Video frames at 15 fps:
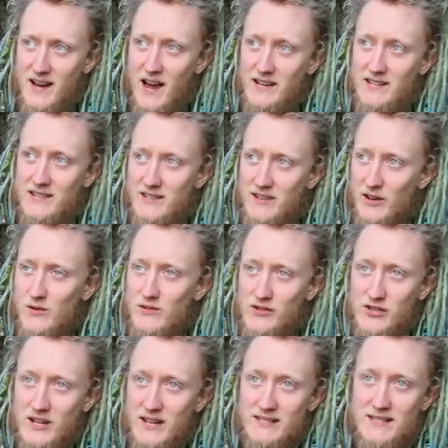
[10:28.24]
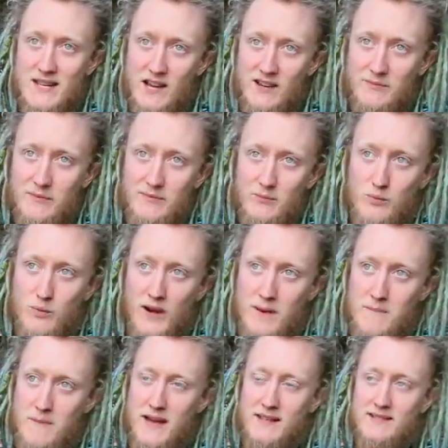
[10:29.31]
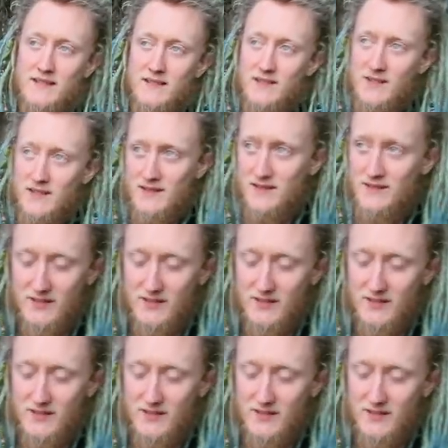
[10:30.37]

I didn't know that she had CF when I met her.